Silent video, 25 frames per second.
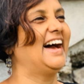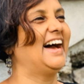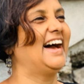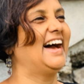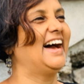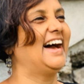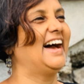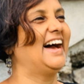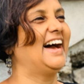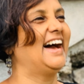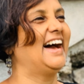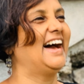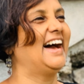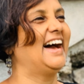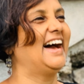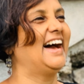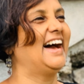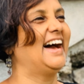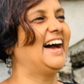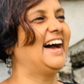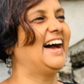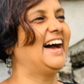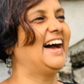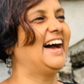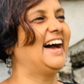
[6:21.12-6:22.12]

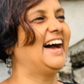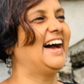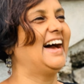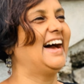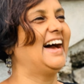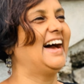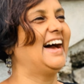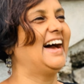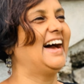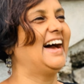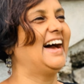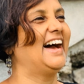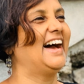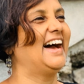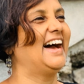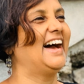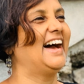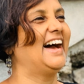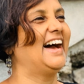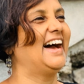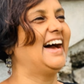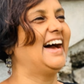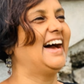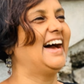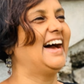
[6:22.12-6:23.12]

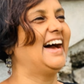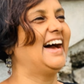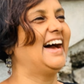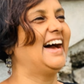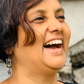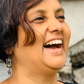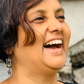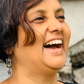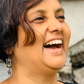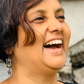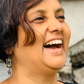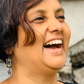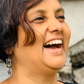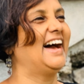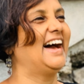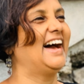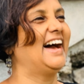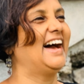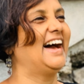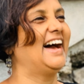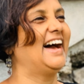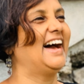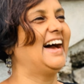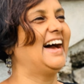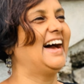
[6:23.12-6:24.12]

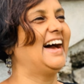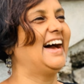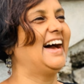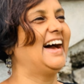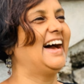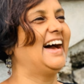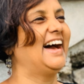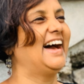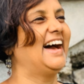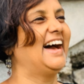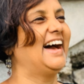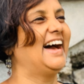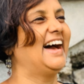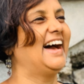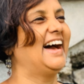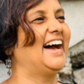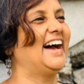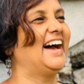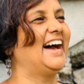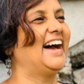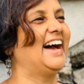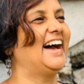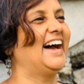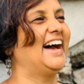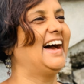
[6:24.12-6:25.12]

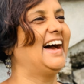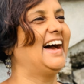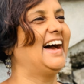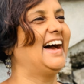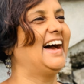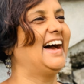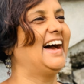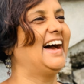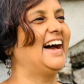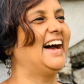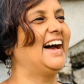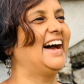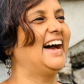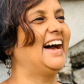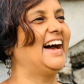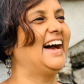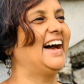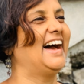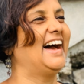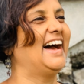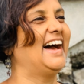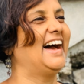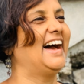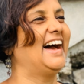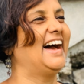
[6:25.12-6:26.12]

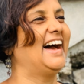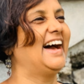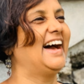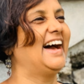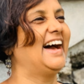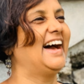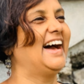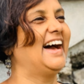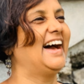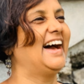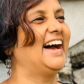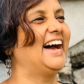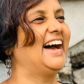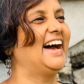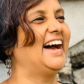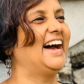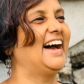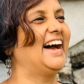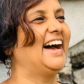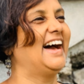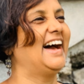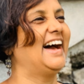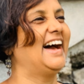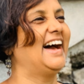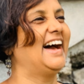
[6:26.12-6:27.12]

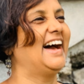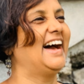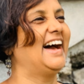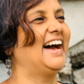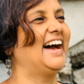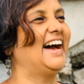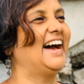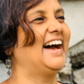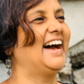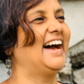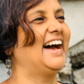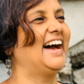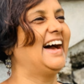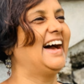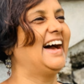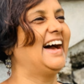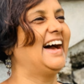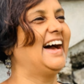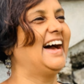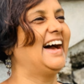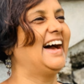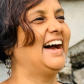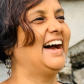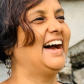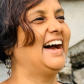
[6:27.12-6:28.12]

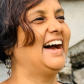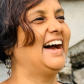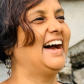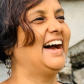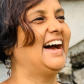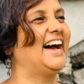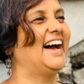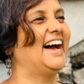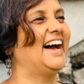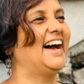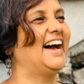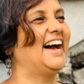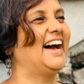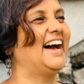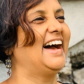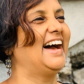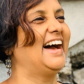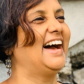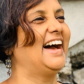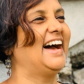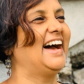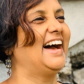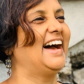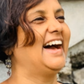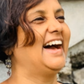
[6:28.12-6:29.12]
The face doesn't move, so there is nothing to read.